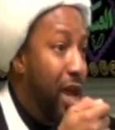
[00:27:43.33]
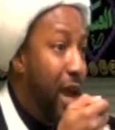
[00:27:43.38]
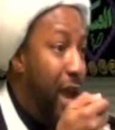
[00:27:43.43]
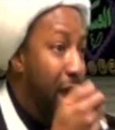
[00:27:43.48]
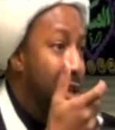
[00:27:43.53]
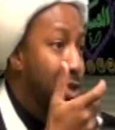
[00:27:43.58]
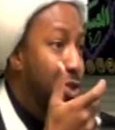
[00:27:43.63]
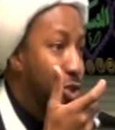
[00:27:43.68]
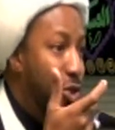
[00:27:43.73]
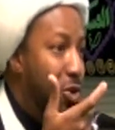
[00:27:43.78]

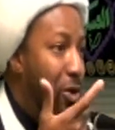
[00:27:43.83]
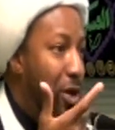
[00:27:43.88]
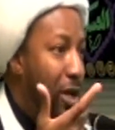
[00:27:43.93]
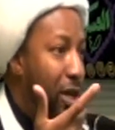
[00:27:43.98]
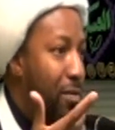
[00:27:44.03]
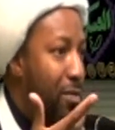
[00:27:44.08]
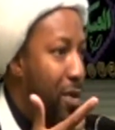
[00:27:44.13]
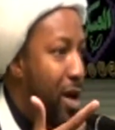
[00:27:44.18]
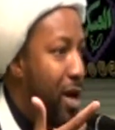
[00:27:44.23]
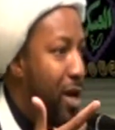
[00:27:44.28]
enhance your
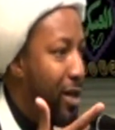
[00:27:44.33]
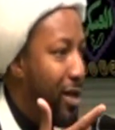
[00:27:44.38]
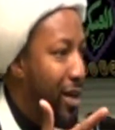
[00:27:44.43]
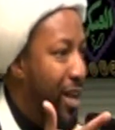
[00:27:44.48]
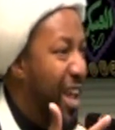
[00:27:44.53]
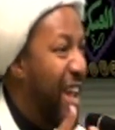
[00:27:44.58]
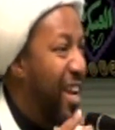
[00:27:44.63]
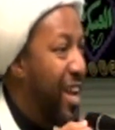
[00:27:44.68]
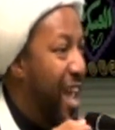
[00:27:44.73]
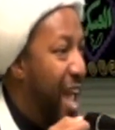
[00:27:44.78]

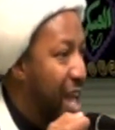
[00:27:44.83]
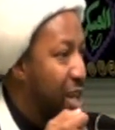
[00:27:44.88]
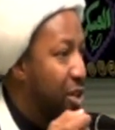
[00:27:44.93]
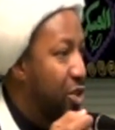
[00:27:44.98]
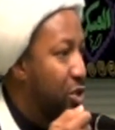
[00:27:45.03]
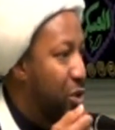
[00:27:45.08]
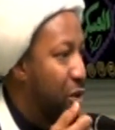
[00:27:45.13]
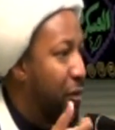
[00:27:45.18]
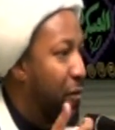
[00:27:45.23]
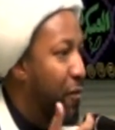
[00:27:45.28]
iman, to
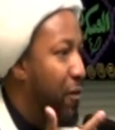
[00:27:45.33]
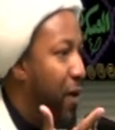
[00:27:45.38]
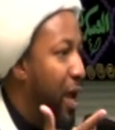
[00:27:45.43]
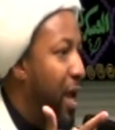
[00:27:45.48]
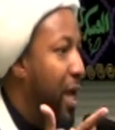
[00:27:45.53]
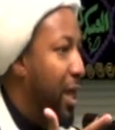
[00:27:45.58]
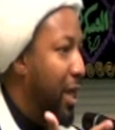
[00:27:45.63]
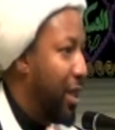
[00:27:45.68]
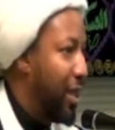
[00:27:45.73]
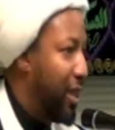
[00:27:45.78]
enhance your
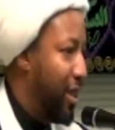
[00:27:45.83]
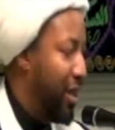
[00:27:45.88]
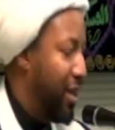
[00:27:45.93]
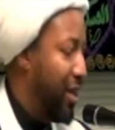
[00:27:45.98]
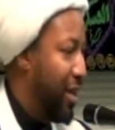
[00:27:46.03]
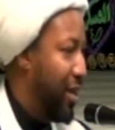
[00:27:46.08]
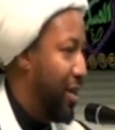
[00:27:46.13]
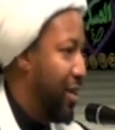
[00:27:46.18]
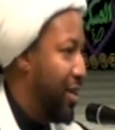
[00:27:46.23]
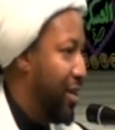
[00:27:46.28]
faith.